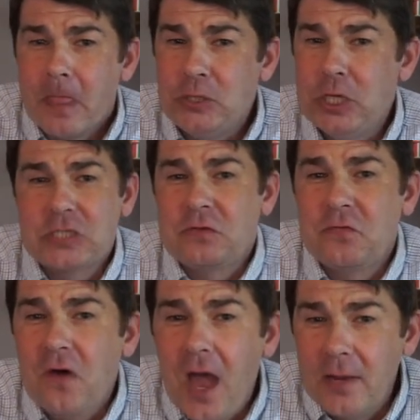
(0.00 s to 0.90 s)

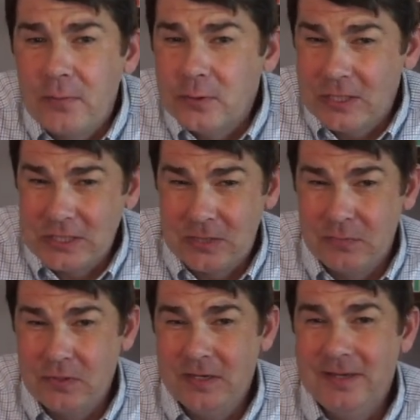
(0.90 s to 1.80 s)
justifiable
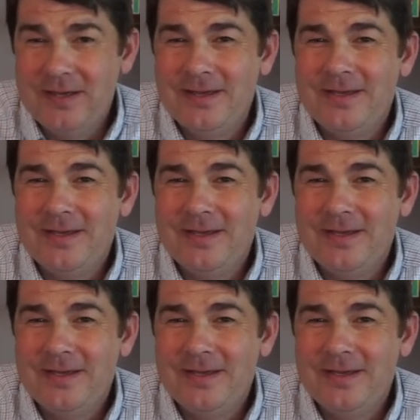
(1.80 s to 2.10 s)
discipline?